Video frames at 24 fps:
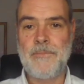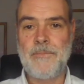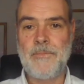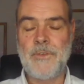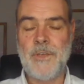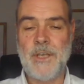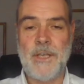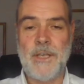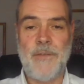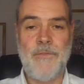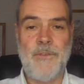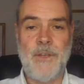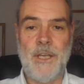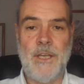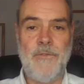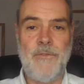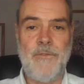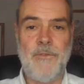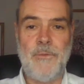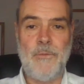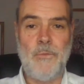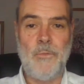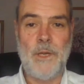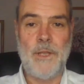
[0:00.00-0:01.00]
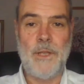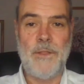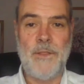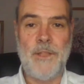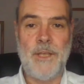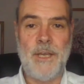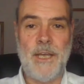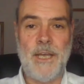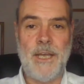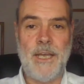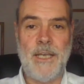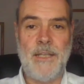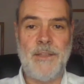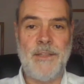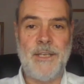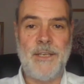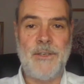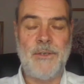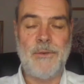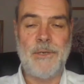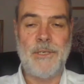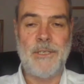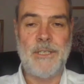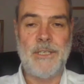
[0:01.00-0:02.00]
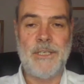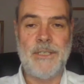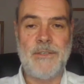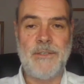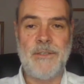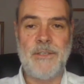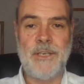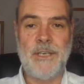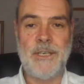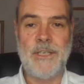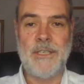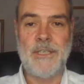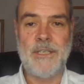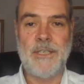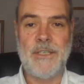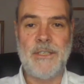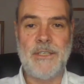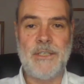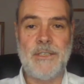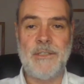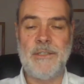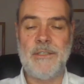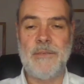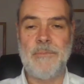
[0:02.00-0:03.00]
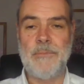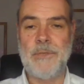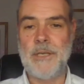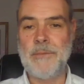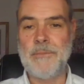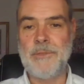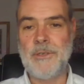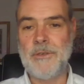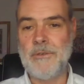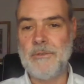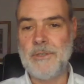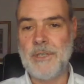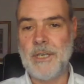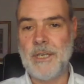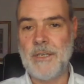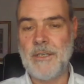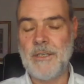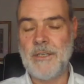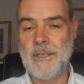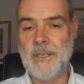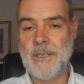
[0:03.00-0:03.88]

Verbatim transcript: so if, even when they're in their 20s and 30s and sometimes older